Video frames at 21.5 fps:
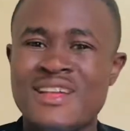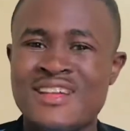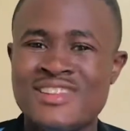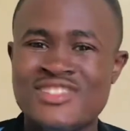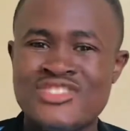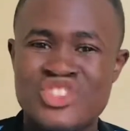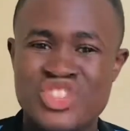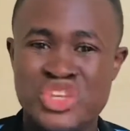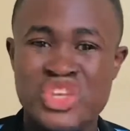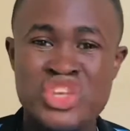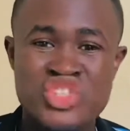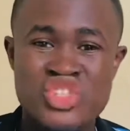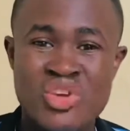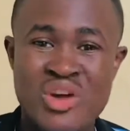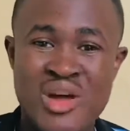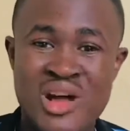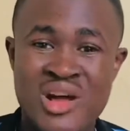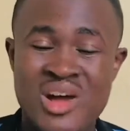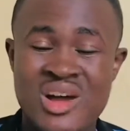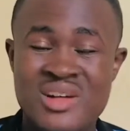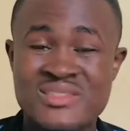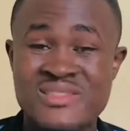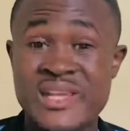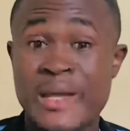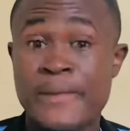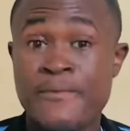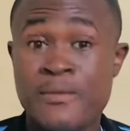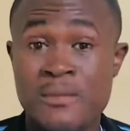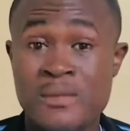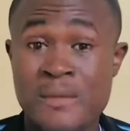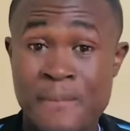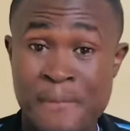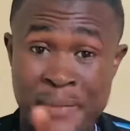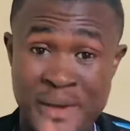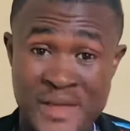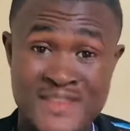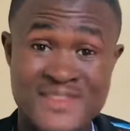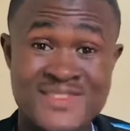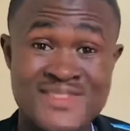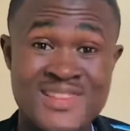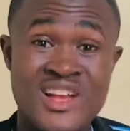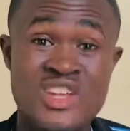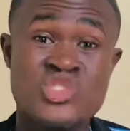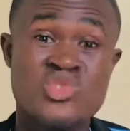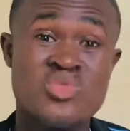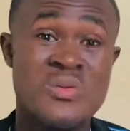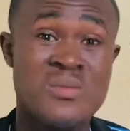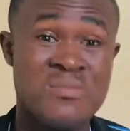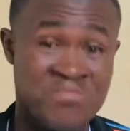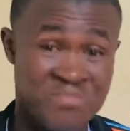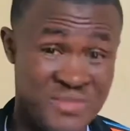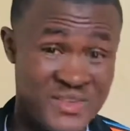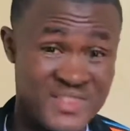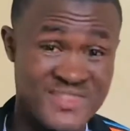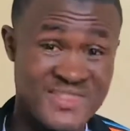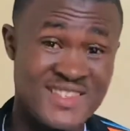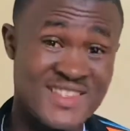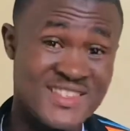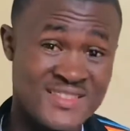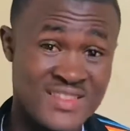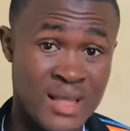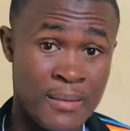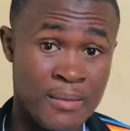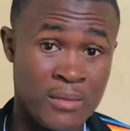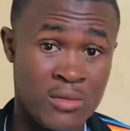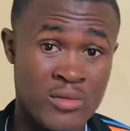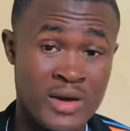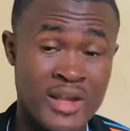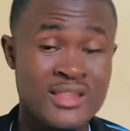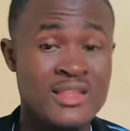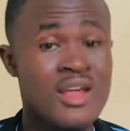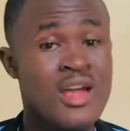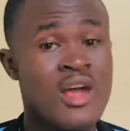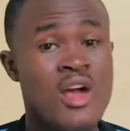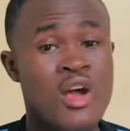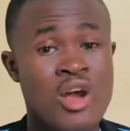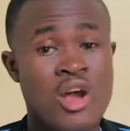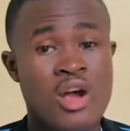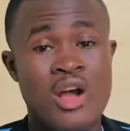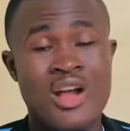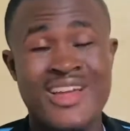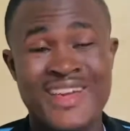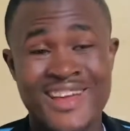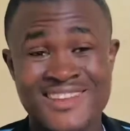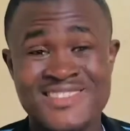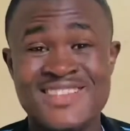change your account type from a personal to a business type. All right, Cash